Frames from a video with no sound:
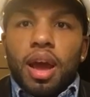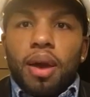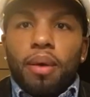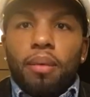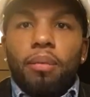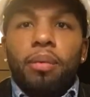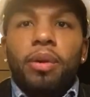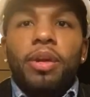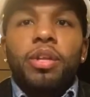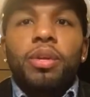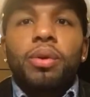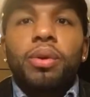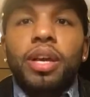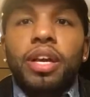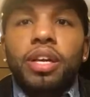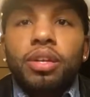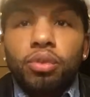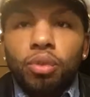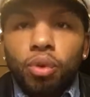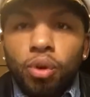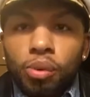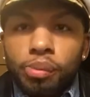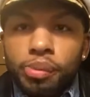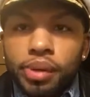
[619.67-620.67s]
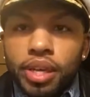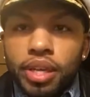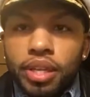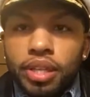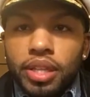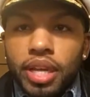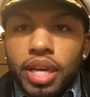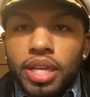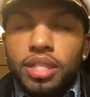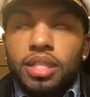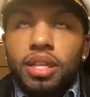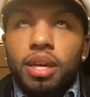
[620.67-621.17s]
When you ignore me,
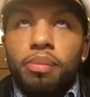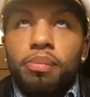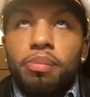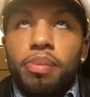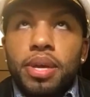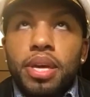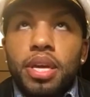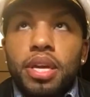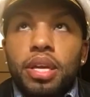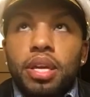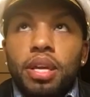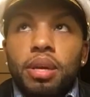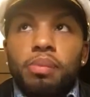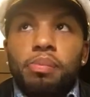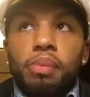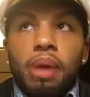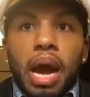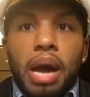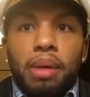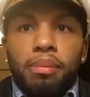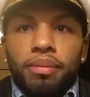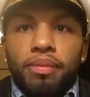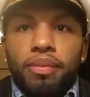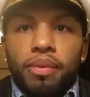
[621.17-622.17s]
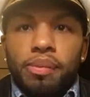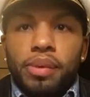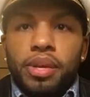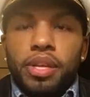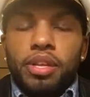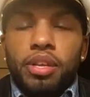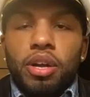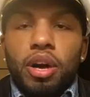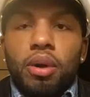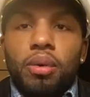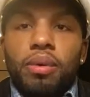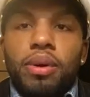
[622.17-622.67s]
that's a big problem for me.
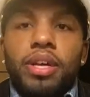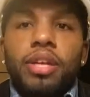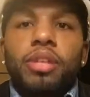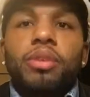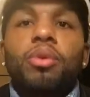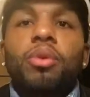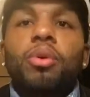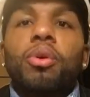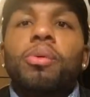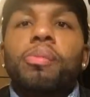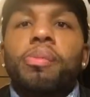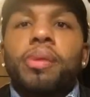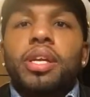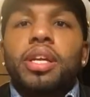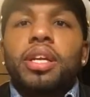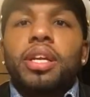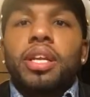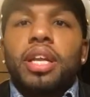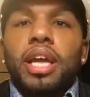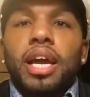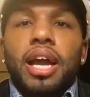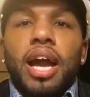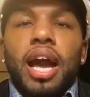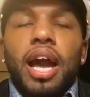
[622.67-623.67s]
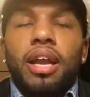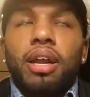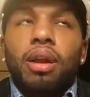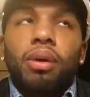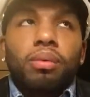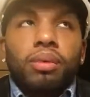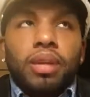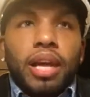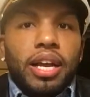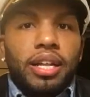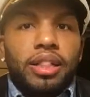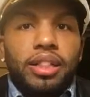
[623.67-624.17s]
Don't ignore me. Like, I
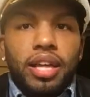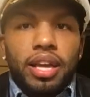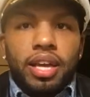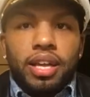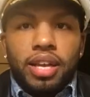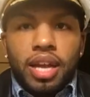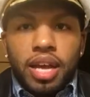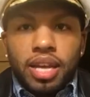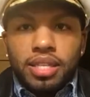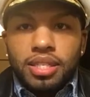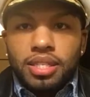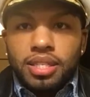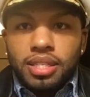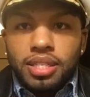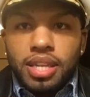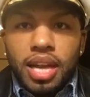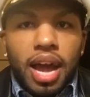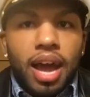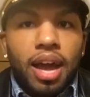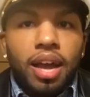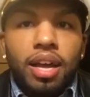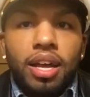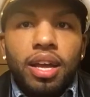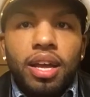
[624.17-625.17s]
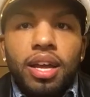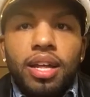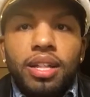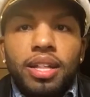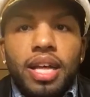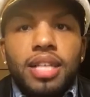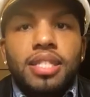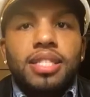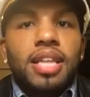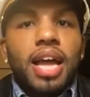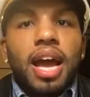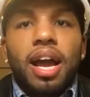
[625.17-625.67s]
don't like that.
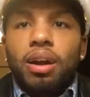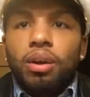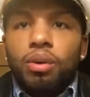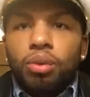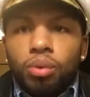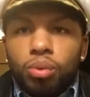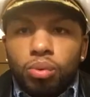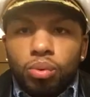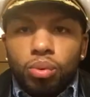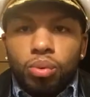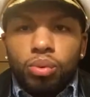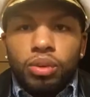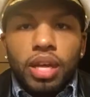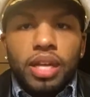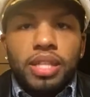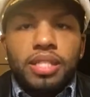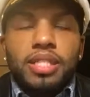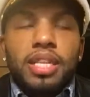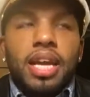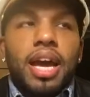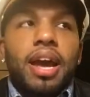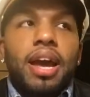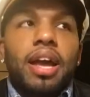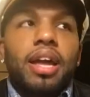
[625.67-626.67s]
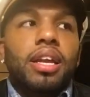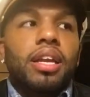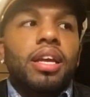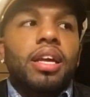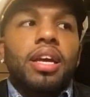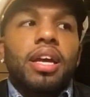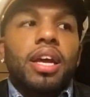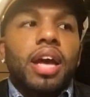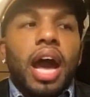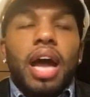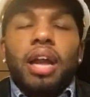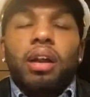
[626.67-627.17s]
That's not cool.
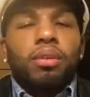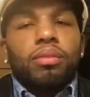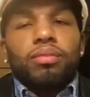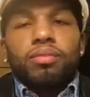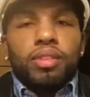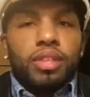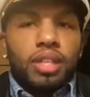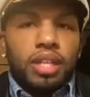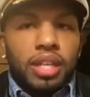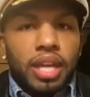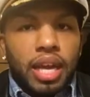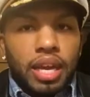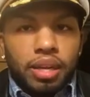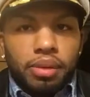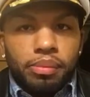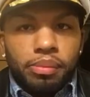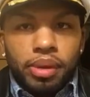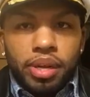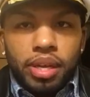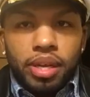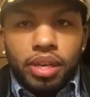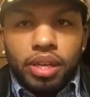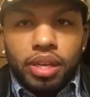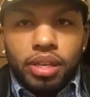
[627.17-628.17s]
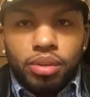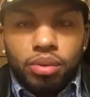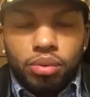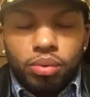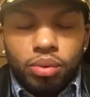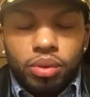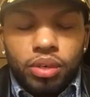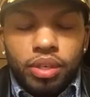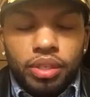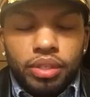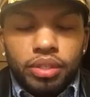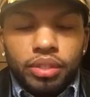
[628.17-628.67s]
I don't really like being
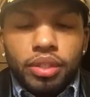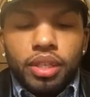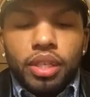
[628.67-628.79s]
ignored.